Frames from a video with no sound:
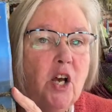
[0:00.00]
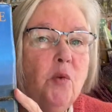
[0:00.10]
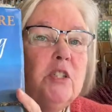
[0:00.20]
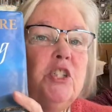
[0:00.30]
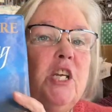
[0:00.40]

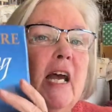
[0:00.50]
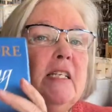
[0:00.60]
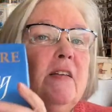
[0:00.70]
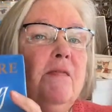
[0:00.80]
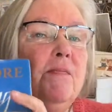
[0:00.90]
Well, she
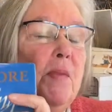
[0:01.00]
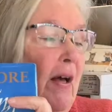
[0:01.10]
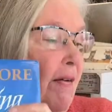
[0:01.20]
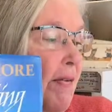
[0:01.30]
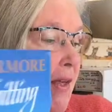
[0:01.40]
has
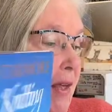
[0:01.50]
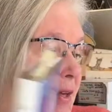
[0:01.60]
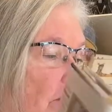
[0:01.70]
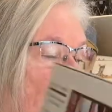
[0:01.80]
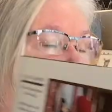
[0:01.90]

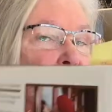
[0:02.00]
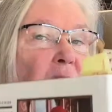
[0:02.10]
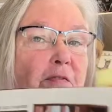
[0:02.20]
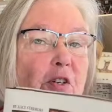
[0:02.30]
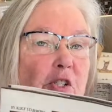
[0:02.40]
probably the
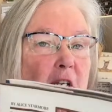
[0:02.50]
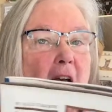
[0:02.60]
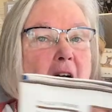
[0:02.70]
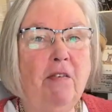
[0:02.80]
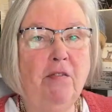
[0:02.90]
first
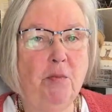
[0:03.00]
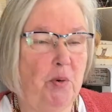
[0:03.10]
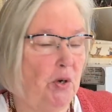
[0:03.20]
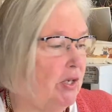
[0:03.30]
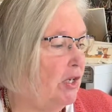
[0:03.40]
half of the
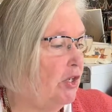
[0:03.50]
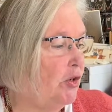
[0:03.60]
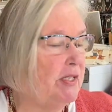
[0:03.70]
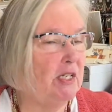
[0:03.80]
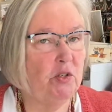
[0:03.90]
book
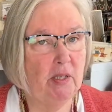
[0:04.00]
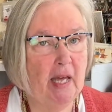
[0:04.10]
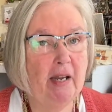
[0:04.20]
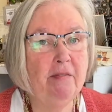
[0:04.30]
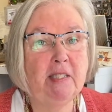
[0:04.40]
goes into a
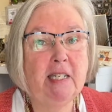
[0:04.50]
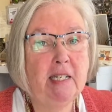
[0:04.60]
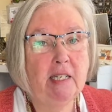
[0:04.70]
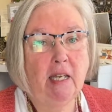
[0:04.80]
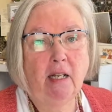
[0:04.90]
lot of
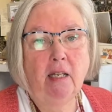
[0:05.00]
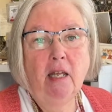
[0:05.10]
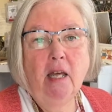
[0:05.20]
detail